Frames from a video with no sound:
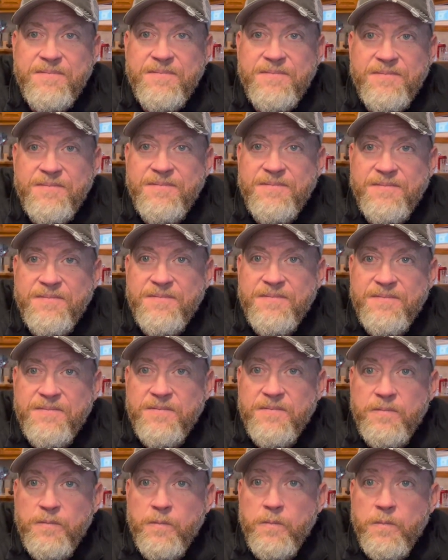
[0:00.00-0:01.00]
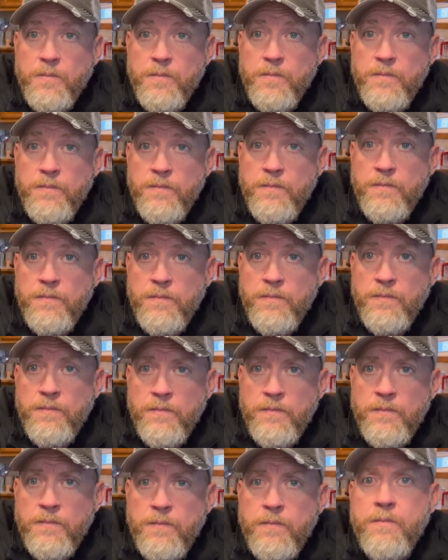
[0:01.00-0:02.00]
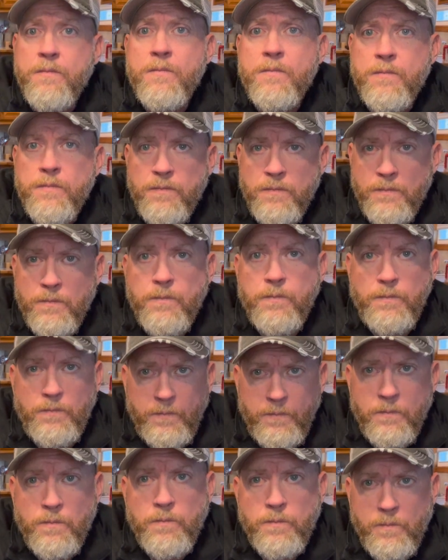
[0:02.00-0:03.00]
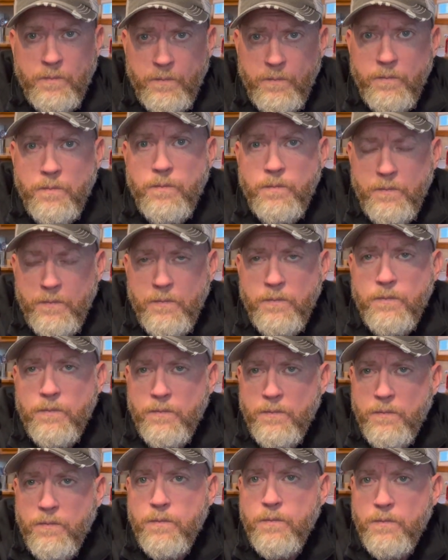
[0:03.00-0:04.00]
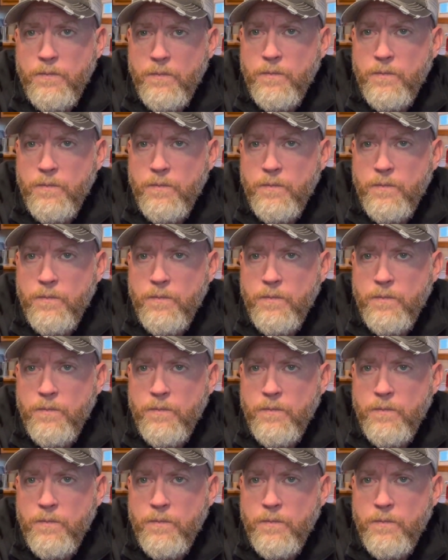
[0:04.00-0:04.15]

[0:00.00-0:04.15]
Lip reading: (not speaking)